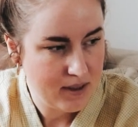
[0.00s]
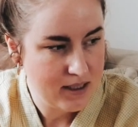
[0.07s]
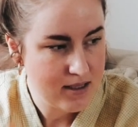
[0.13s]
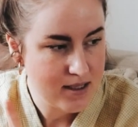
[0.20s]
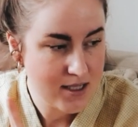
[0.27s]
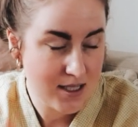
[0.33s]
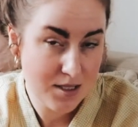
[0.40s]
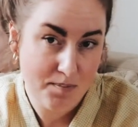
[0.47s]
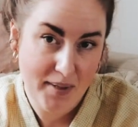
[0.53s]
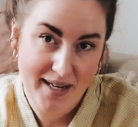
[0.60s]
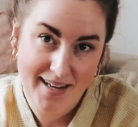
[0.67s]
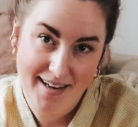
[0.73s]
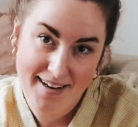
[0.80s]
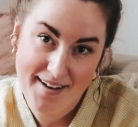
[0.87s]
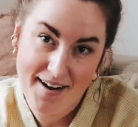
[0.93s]

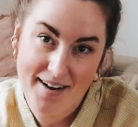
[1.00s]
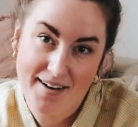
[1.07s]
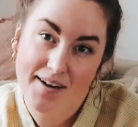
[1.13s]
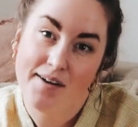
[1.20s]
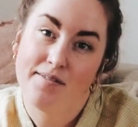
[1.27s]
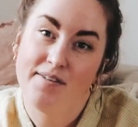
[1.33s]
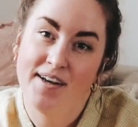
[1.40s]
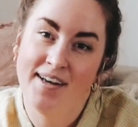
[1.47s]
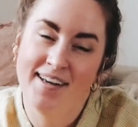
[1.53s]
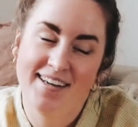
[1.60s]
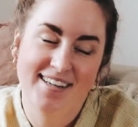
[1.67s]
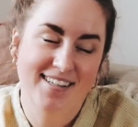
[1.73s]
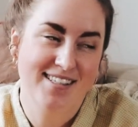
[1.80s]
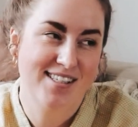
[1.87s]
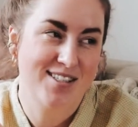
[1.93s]
Speaking of,
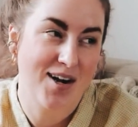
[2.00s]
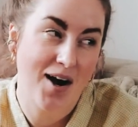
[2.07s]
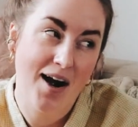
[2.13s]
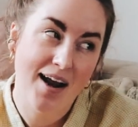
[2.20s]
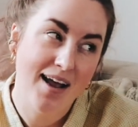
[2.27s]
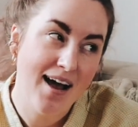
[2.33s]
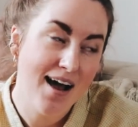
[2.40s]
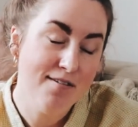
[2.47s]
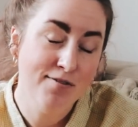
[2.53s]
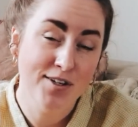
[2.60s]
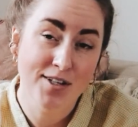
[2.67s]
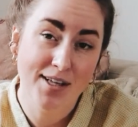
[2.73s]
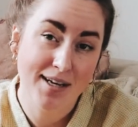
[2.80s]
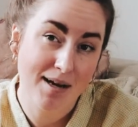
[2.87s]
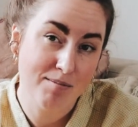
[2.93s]
sorry, I feel
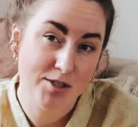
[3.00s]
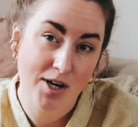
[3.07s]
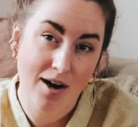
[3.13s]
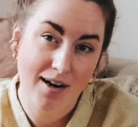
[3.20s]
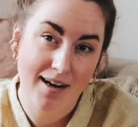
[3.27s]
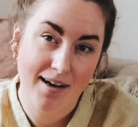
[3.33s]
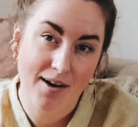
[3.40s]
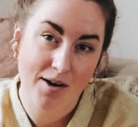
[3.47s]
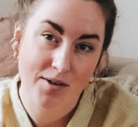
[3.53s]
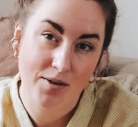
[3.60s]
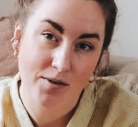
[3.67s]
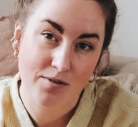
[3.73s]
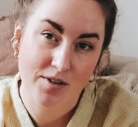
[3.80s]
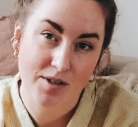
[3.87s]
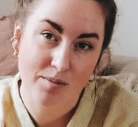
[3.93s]
like I'm talking all
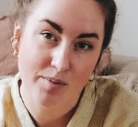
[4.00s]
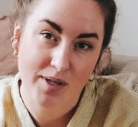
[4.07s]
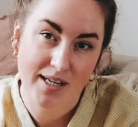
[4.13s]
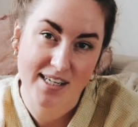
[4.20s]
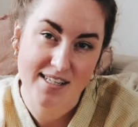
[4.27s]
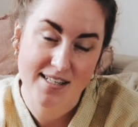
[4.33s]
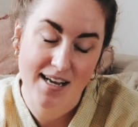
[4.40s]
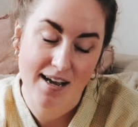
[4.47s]
over the place.